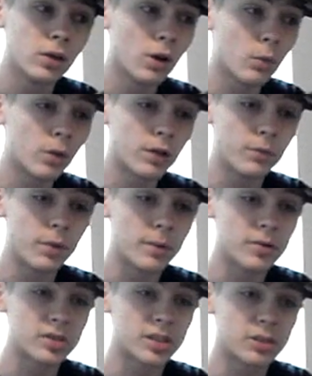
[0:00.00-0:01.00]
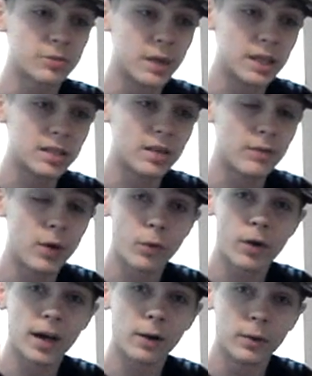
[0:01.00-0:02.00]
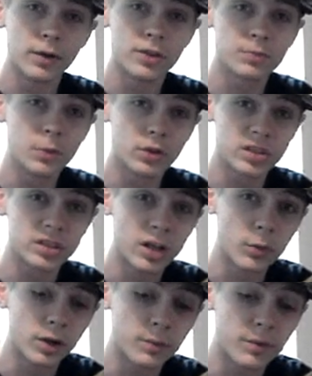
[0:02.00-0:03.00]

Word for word: Not one of my most expensive or rare ones, but still one